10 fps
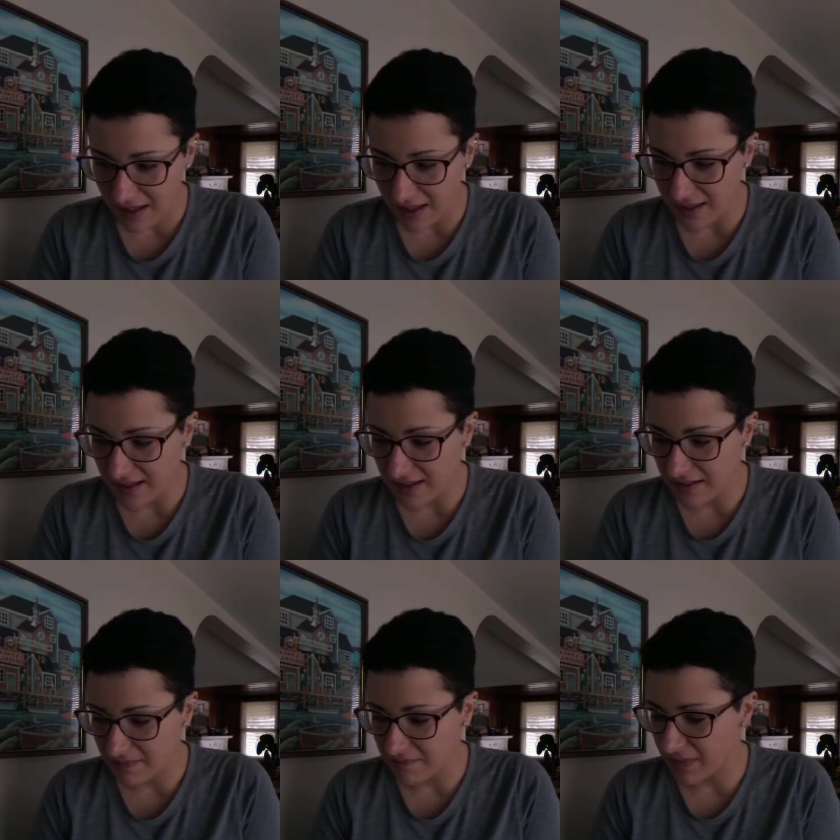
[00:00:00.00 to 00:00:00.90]

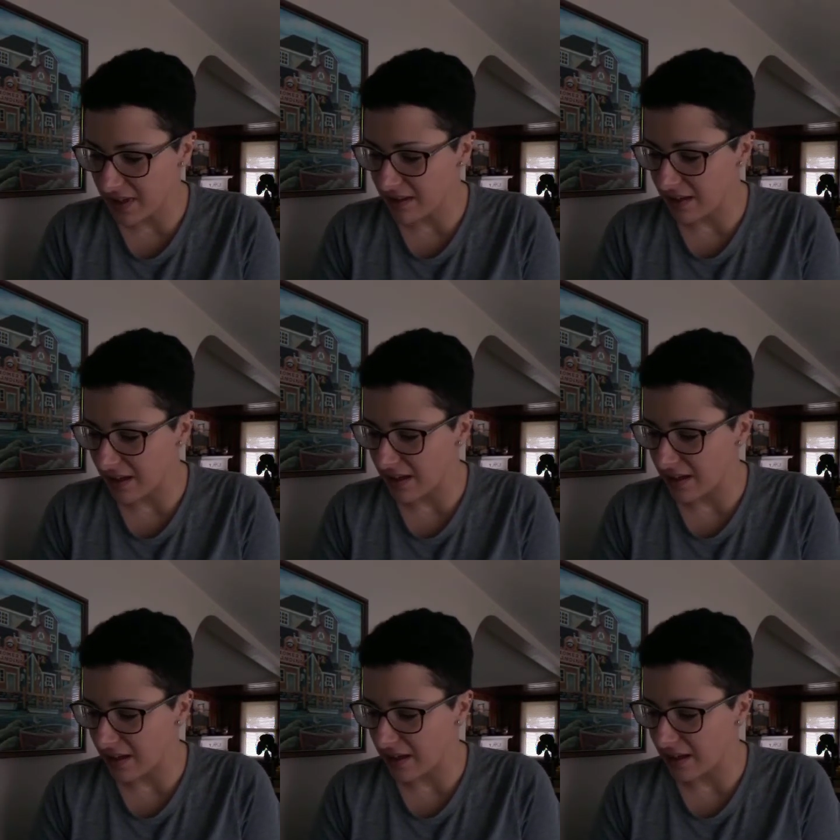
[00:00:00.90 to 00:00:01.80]
it's
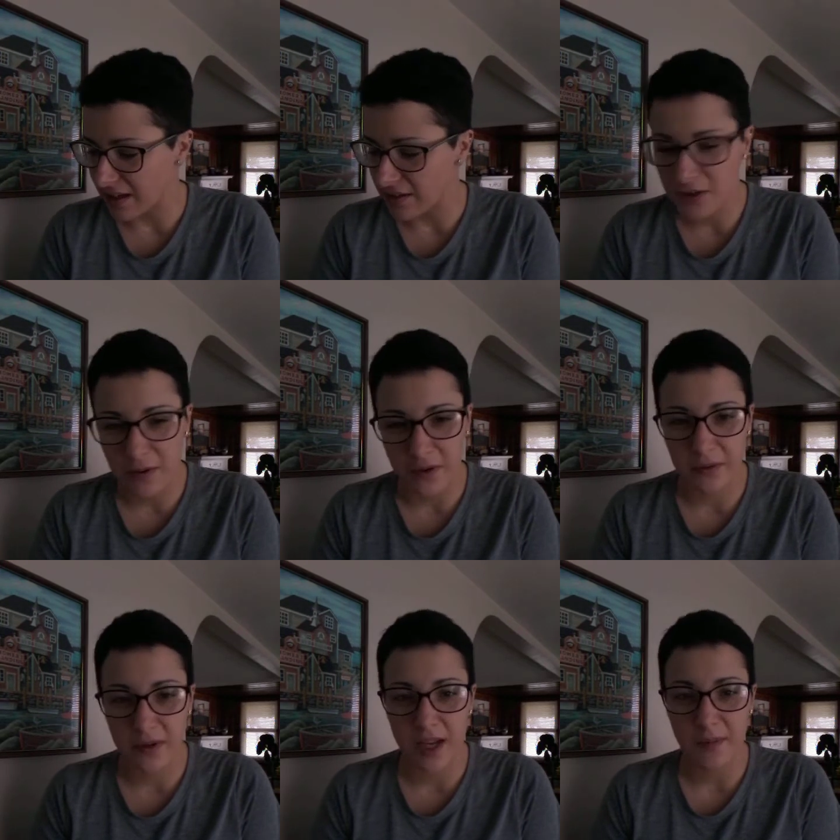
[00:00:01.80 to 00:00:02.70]
a 2 or
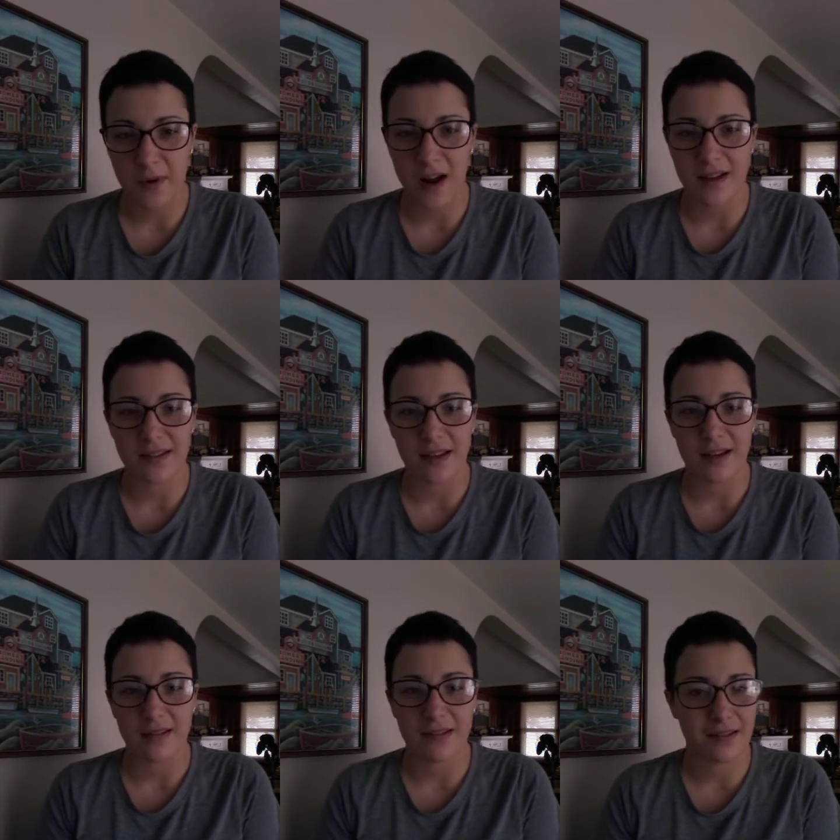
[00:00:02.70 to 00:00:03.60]
3 day
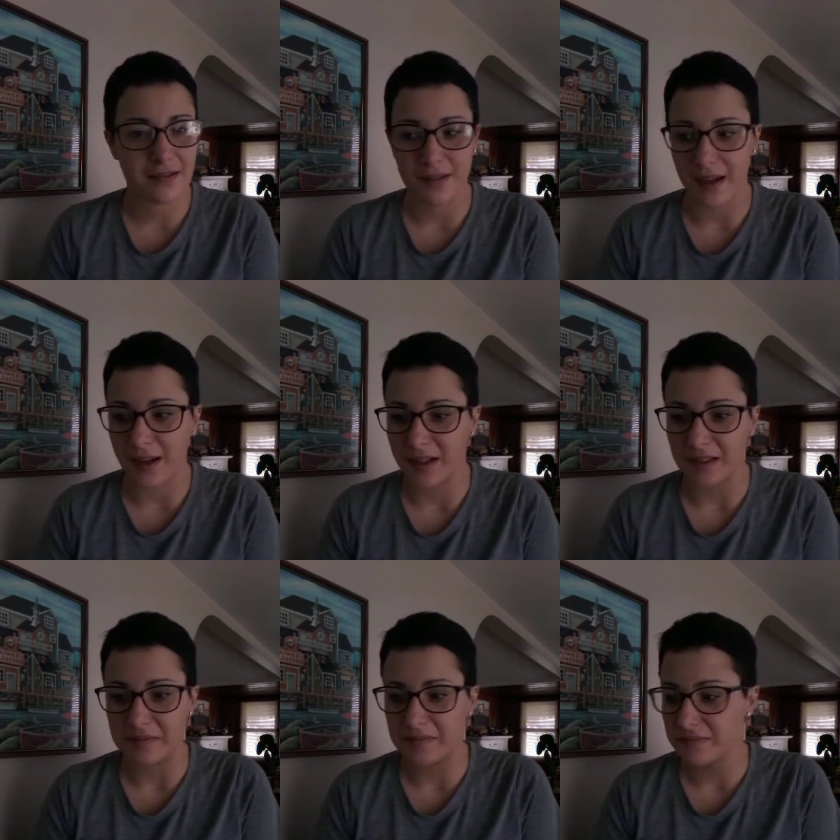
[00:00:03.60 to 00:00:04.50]
process.
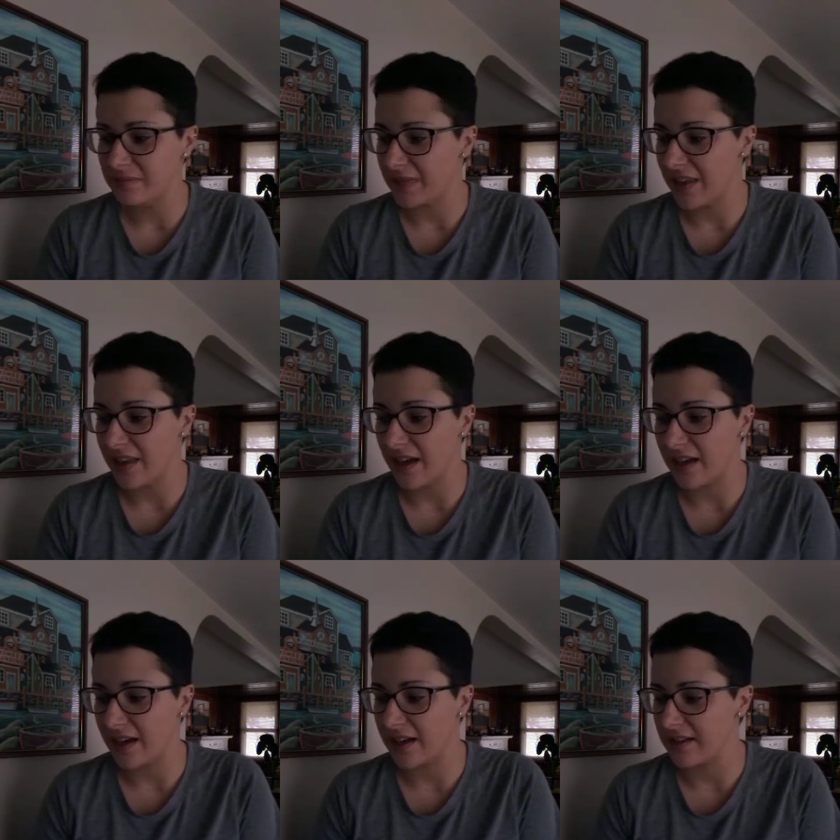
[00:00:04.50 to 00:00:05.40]
And
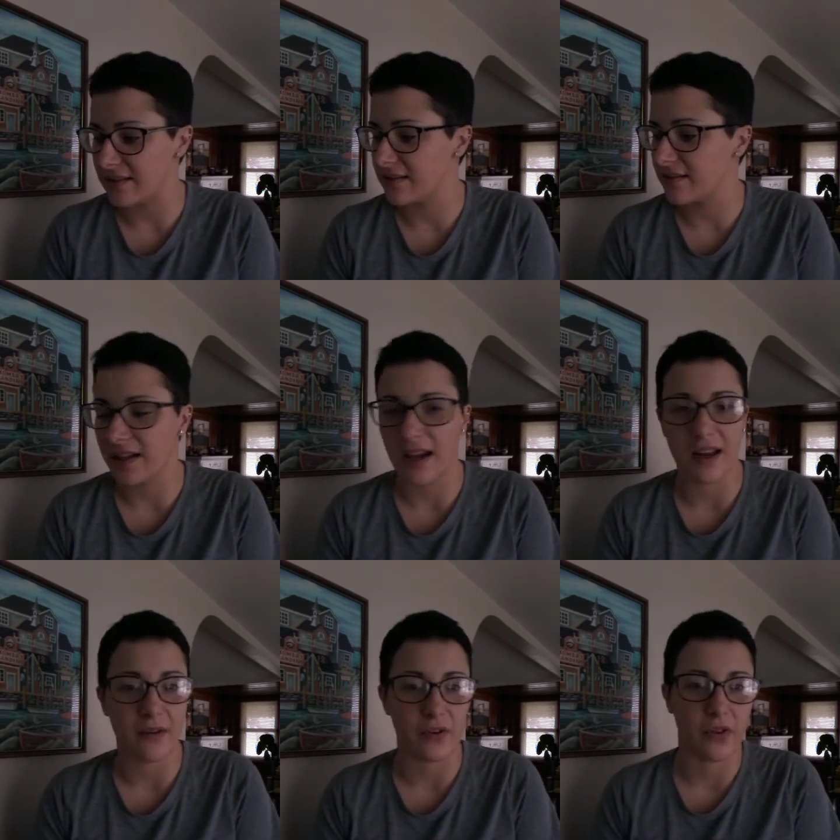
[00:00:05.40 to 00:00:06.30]
then it's
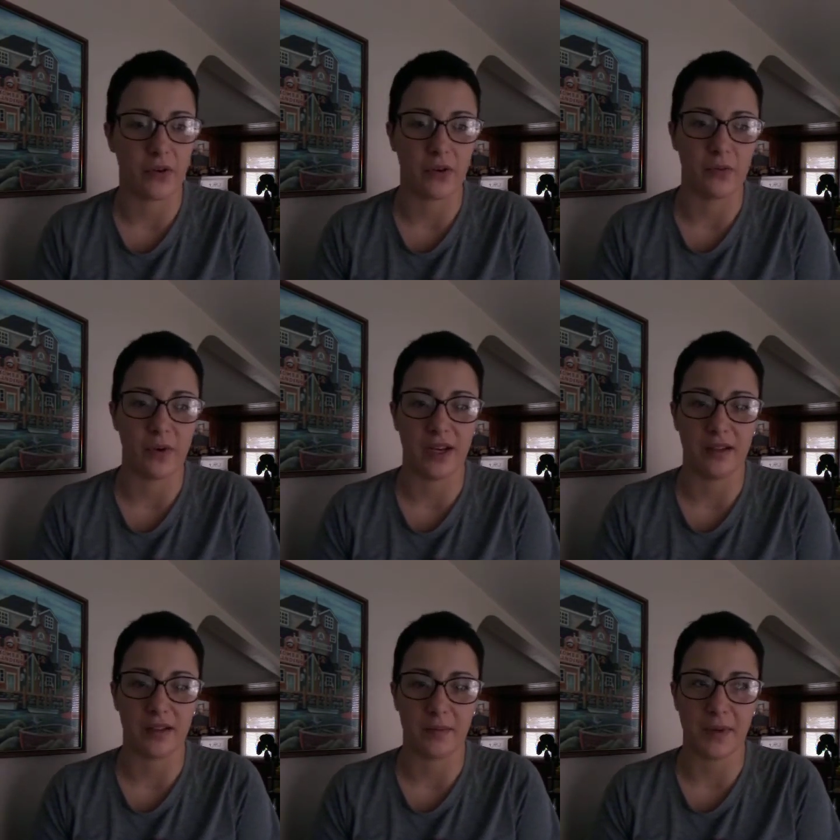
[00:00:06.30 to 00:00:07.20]
again every third
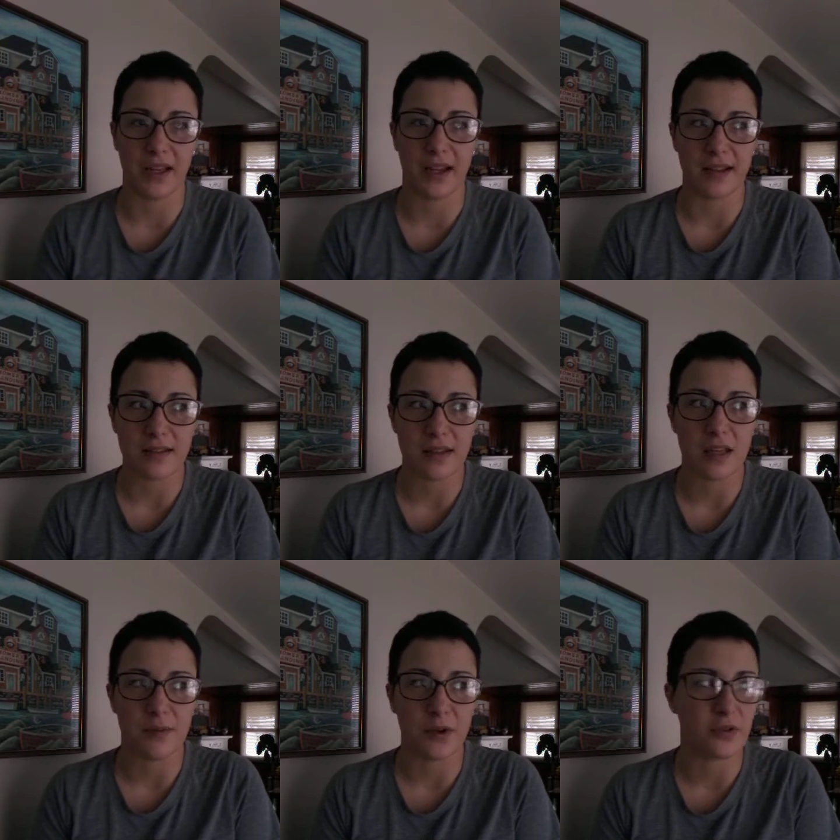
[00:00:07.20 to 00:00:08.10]
week, like my last
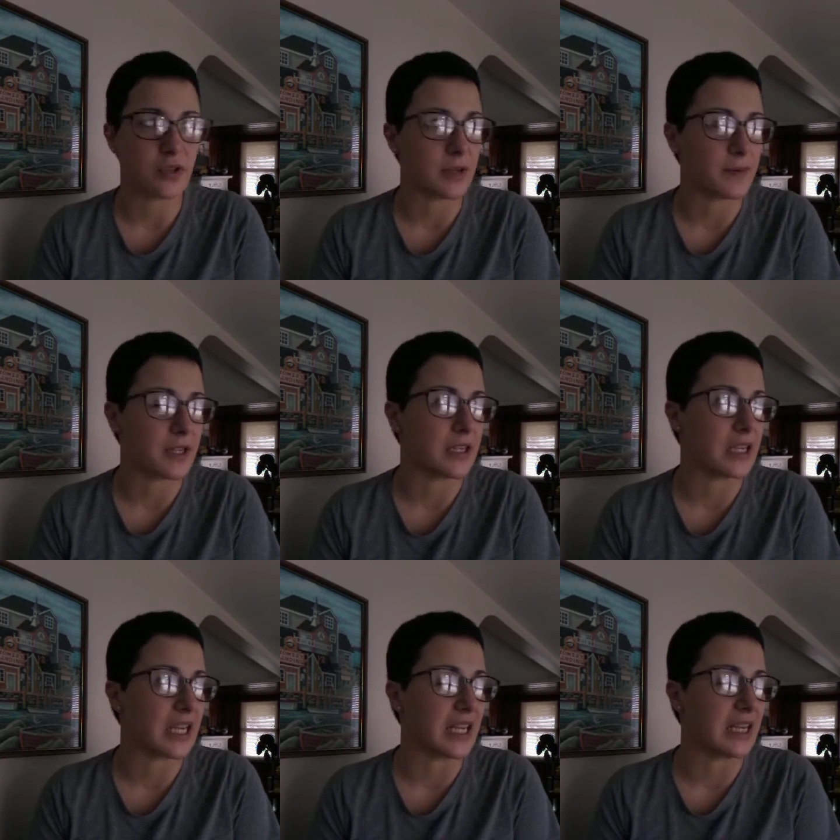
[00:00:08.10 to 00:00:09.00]
chemo
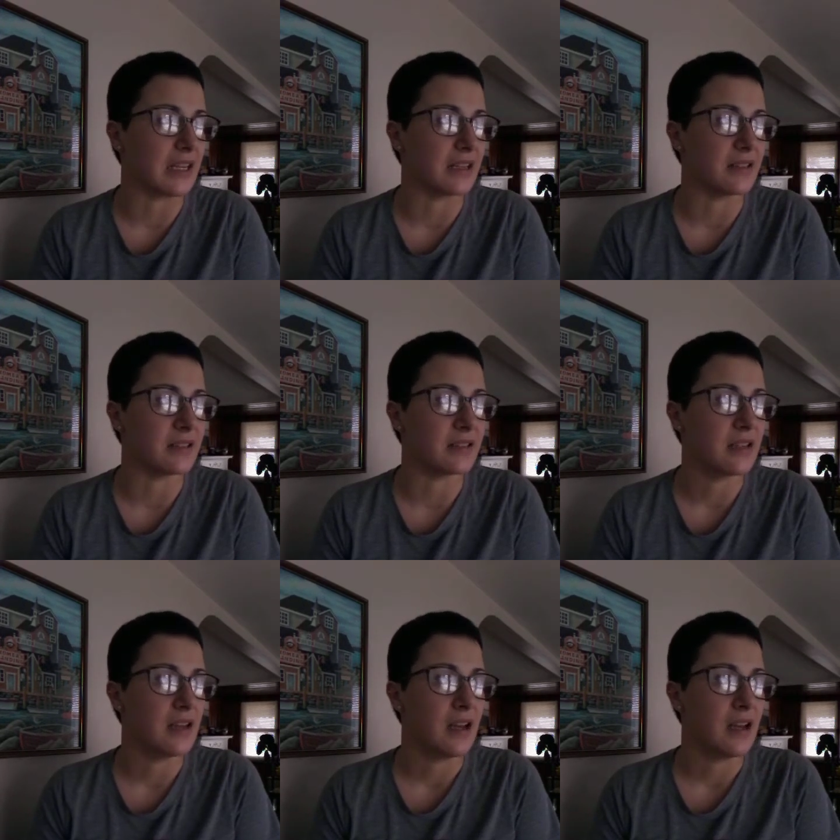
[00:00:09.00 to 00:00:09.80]
treatment. And